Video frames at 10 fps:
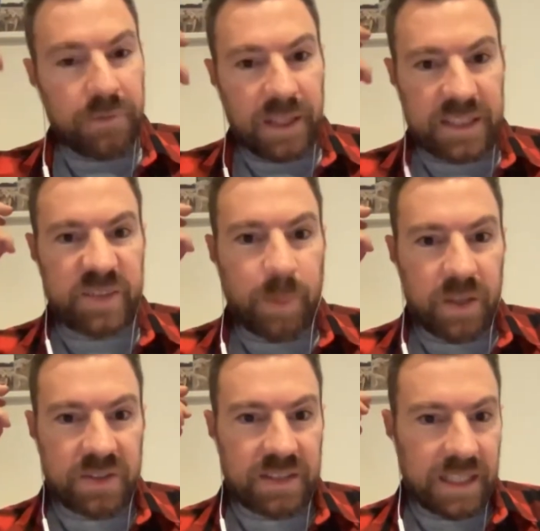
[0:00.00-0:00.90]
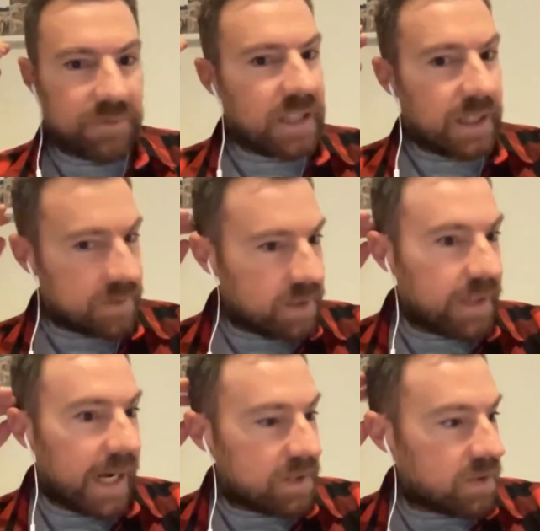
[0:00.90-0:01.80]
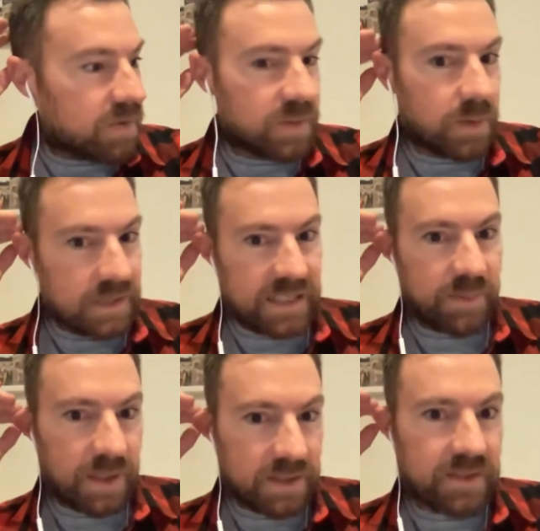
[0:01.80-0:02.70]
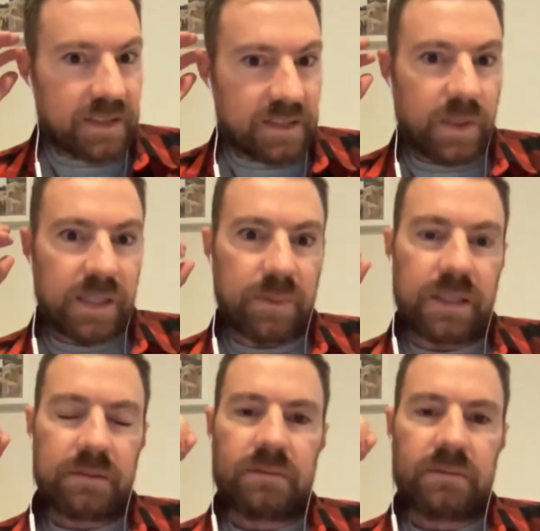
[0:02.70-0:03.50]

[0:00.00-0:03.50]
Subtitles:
fucking sponsors left after your attitude towards our sponsors this week, but